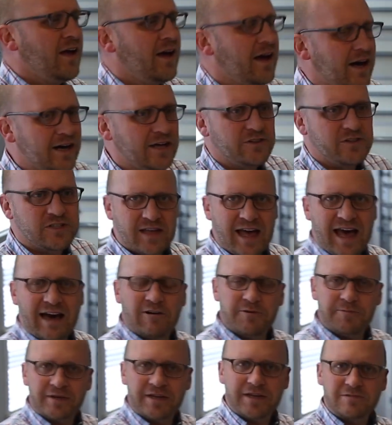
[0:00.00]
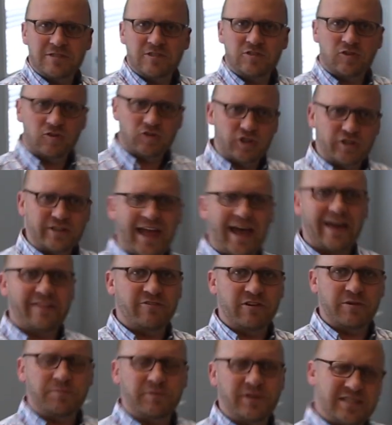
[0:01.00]
The alley becomes a social
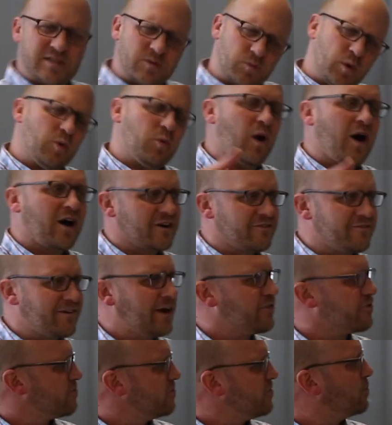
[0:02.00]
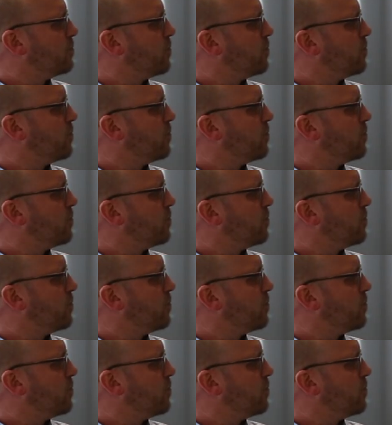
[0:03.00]
gathering place, and we'll walk around through the